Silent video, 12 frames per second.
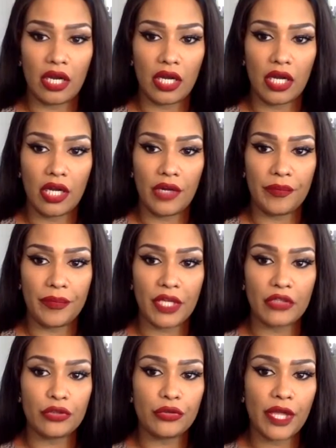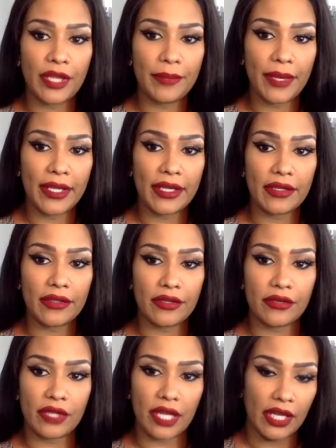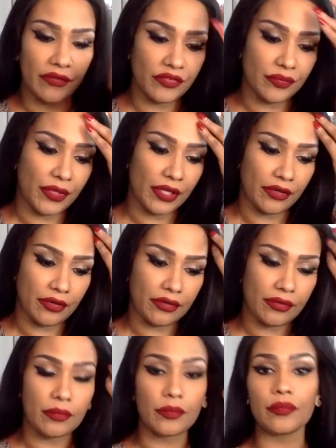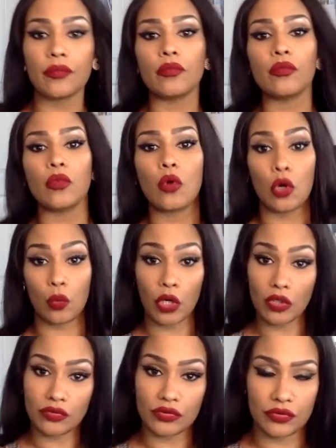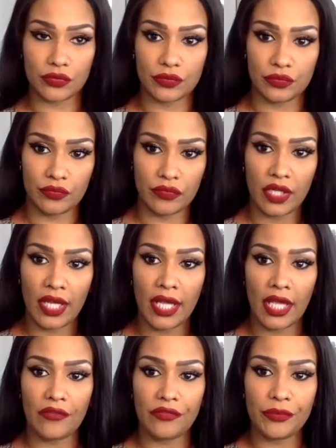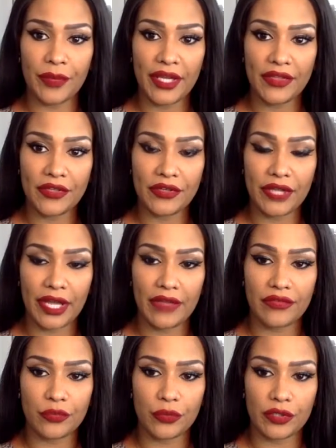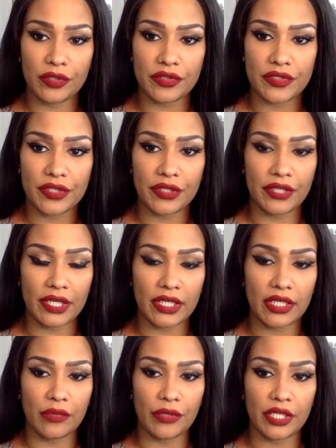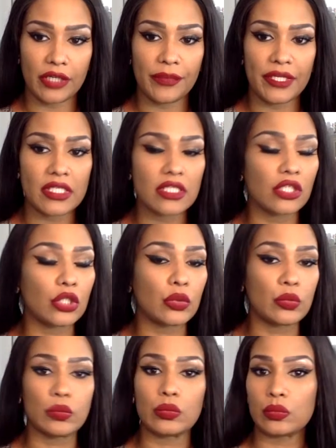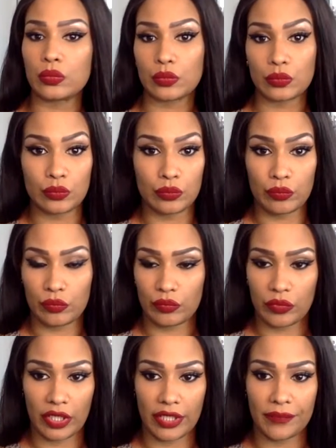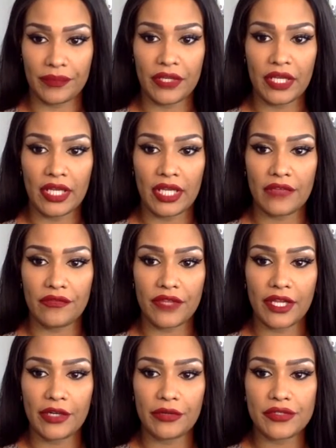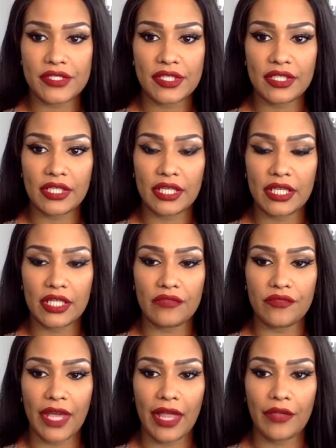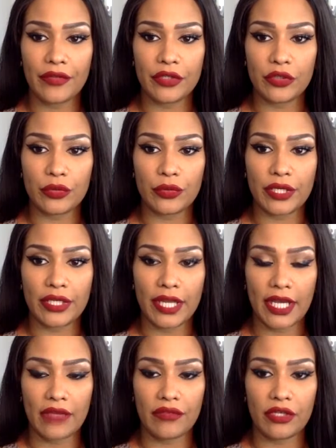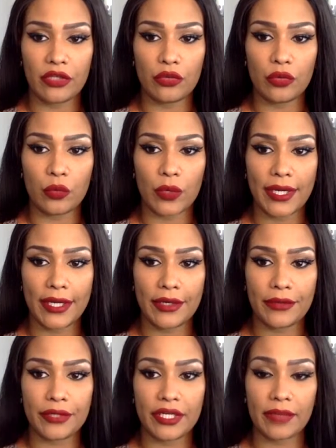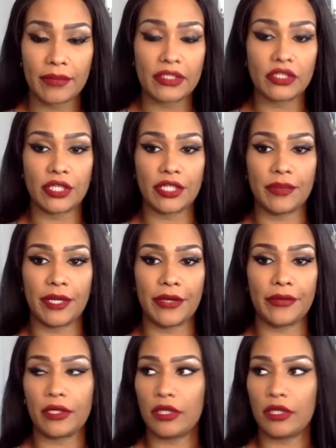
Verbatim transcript: Do they make their lives better or worse? If you make their lives worse, they're not going to want to commit to you. Okay. If they don't see any value in having you around, and I'm not talking about